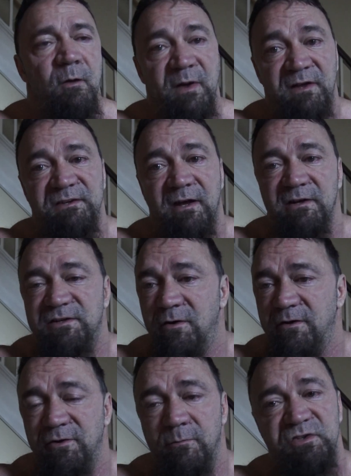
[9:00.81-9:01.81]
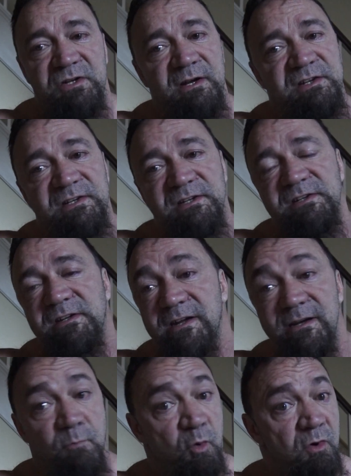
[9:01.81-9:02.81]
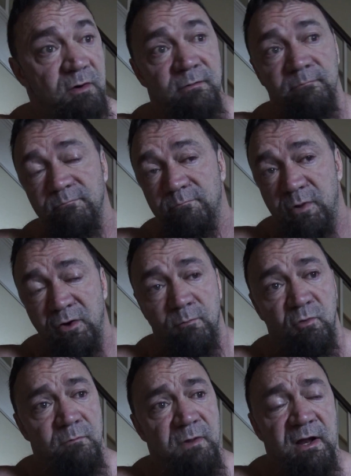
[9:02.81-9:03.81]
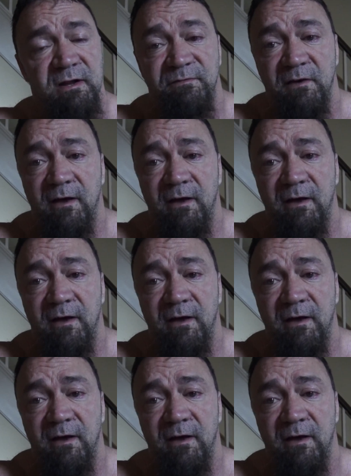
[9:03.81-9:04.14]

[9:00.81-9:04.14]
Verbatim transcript: about dietary thermogenesis. Eat more, burn more body